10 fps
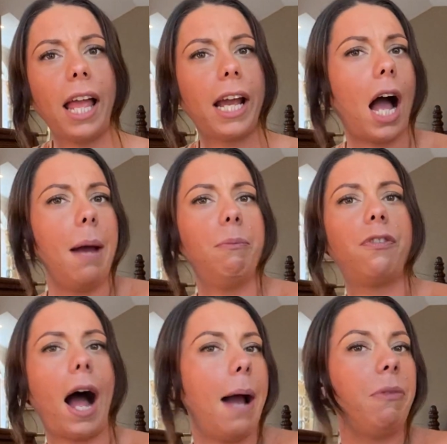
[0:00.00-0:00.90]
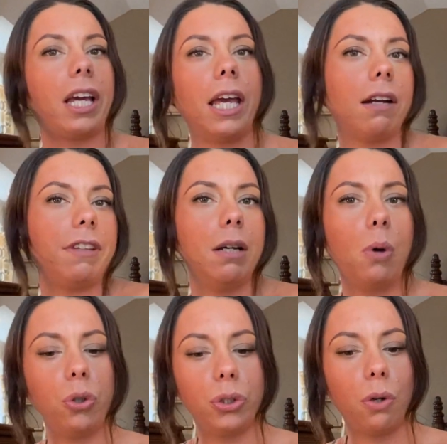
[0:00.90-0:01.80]
Like I'm the king of the
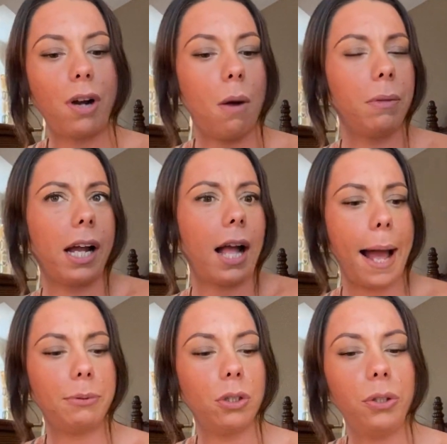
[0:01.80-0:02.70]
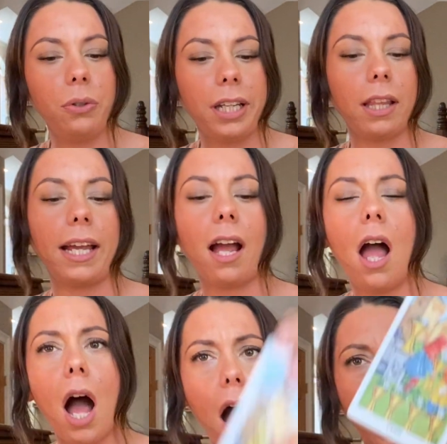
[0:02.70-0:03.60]
emotional realm, like absolutely, like
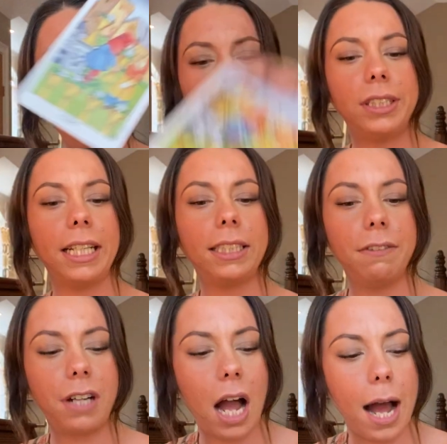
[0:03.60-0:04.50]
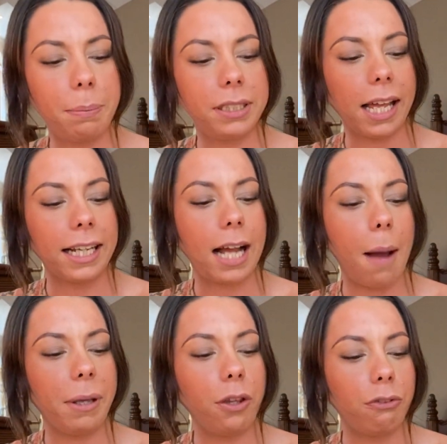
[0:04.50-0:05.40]
I'm your Six of Cups, like
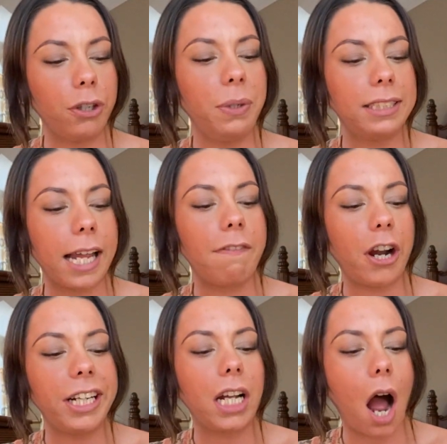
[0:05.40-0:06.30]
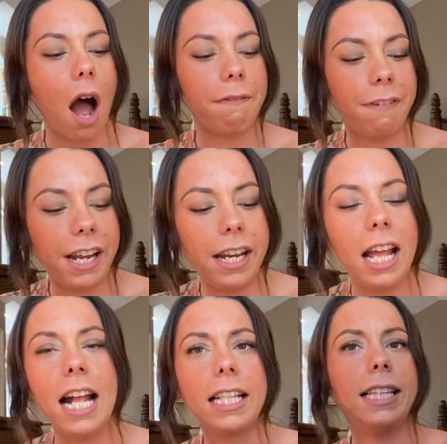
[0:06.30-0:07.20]
coming through is like very confident
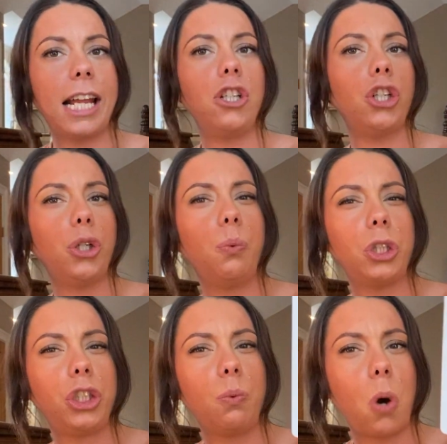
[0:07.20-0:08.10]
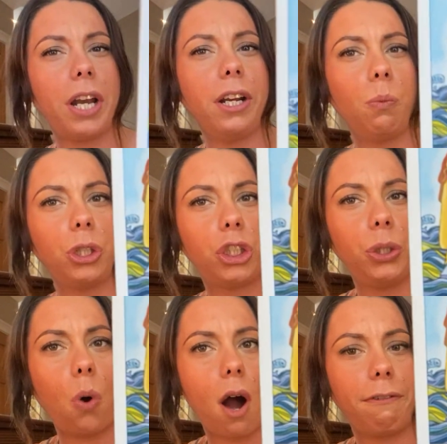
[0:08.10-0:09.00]
that they knew what you wanted and which
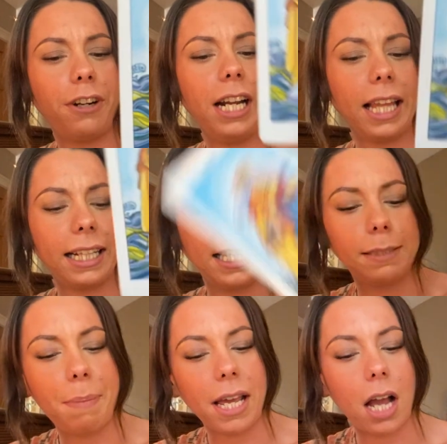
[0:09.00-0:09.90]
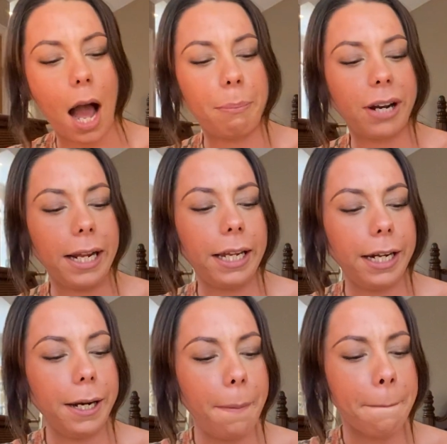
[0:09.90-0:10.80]
to offer it, like this big cup right
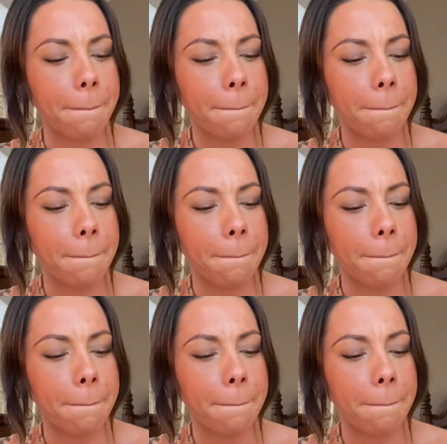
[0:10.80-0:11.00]
here.